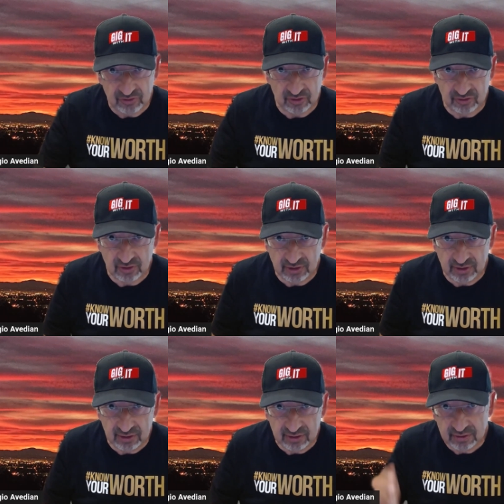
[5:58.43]
are still
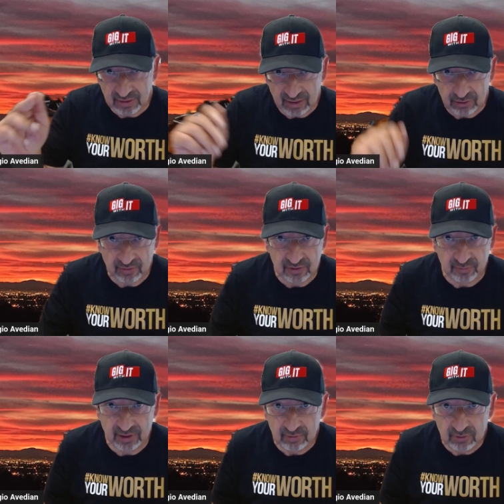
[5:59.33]
here, now you have to
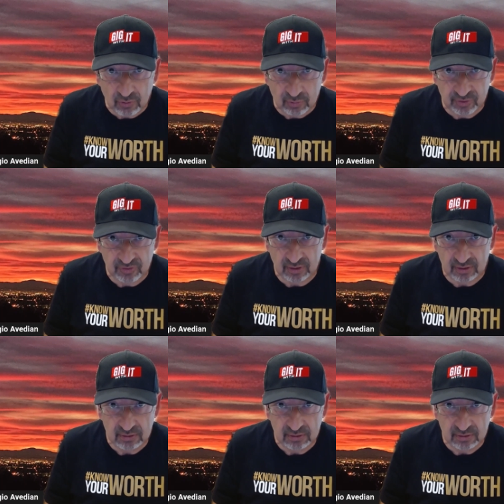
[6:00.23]
pay me 4%.